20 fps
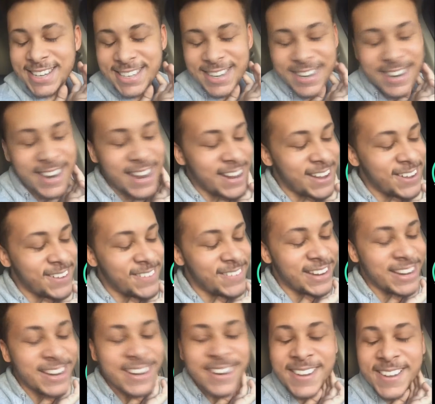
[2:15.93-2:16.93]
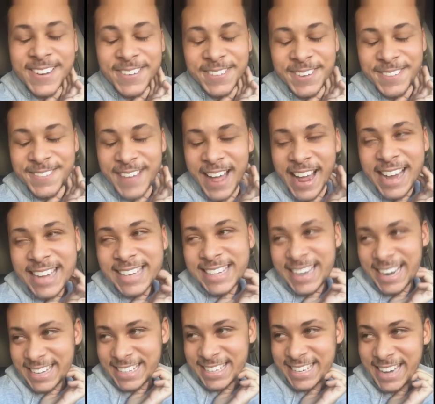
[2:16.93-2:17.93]
So, what are you doing for
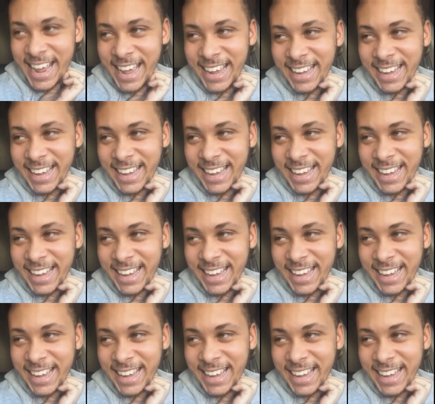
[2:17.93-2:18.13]
Valentine's